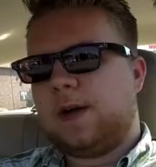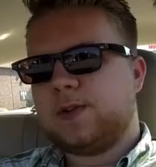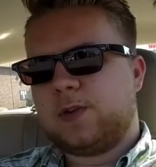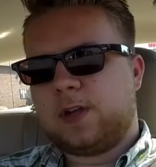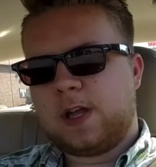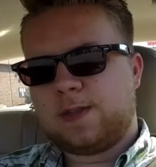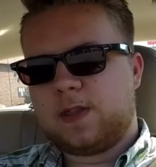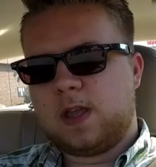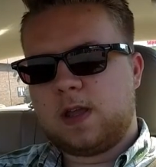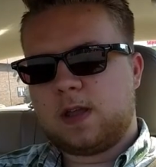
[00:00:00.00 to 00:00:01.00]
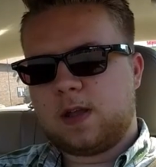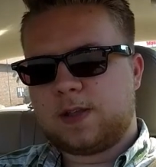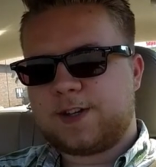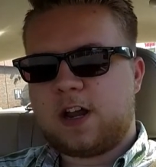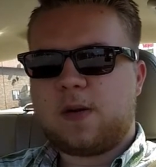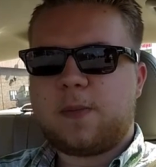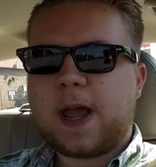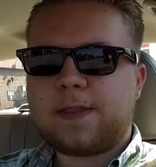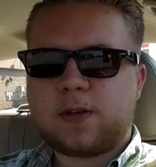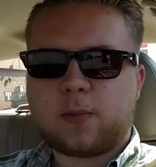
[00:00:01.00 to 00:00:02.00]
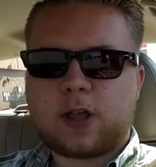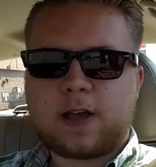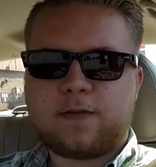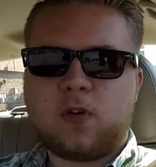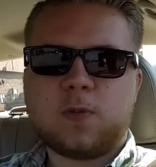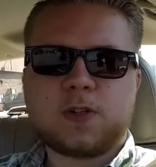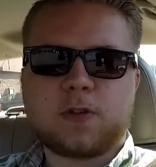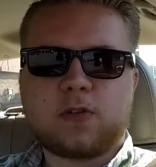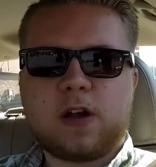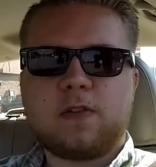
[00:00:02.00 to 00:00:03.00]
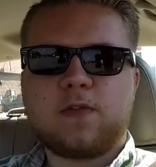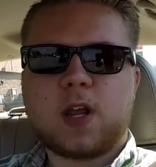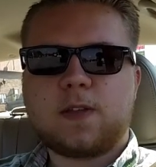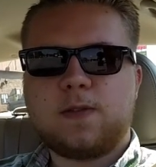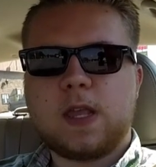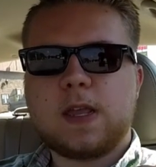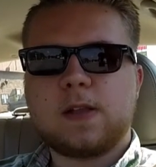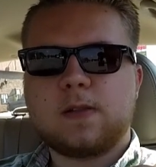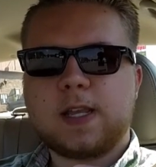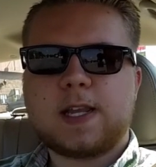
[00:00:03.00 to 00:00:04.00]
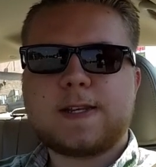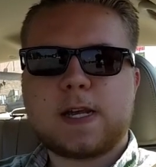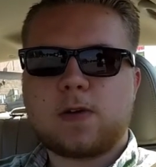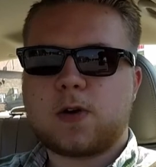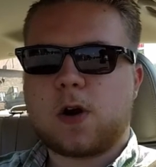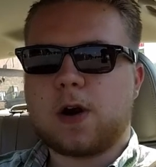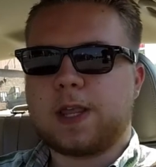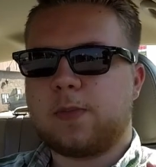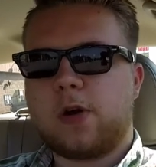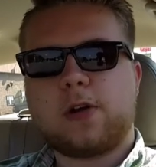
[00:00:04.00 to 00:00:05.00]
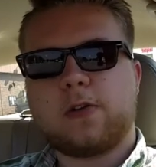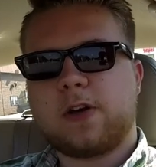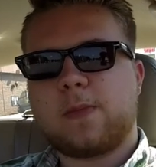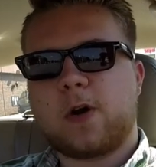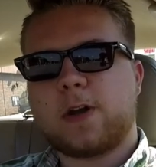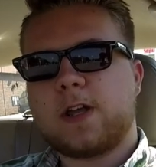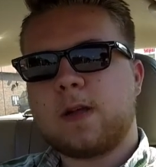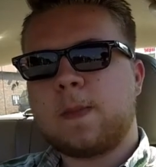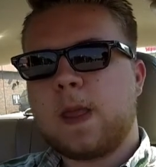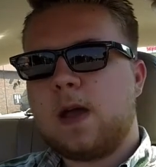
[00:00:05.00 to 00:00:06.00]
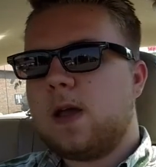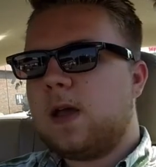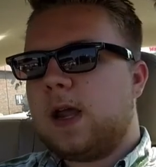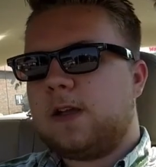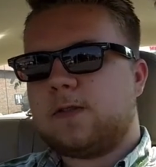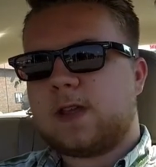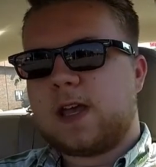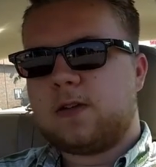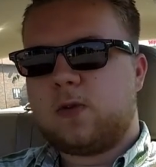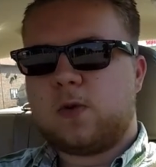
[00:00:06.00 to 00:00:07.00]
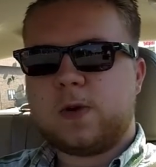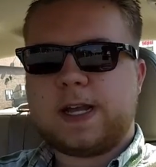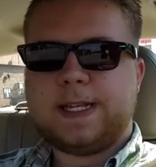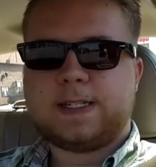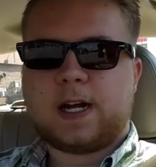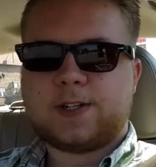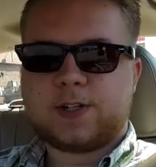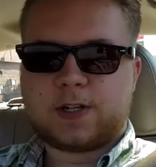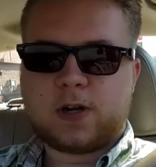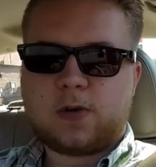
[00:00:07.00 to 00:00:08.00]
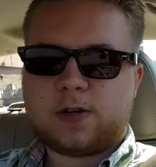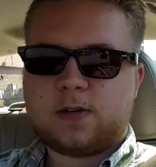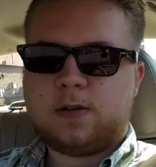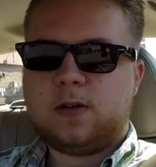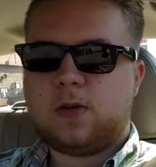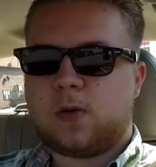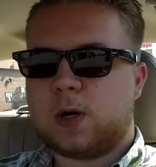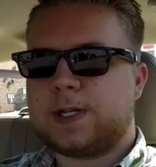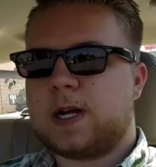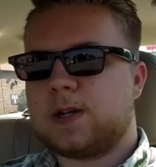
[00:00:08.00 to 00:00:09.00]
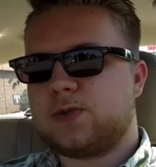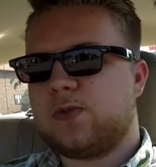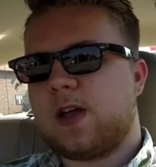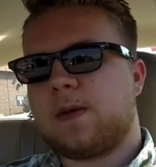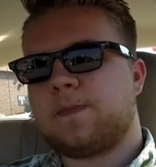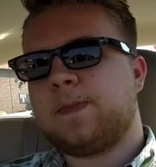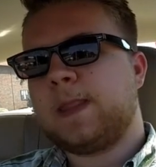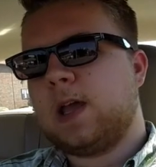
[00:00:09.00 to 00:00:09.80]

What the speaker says: I was looking at the entire Panther platform, so the Crown Vic, the Lincoln Town Car, and the Mercury Grand Marquis. Either that or a Dodge Dakota or a Dodge Ram.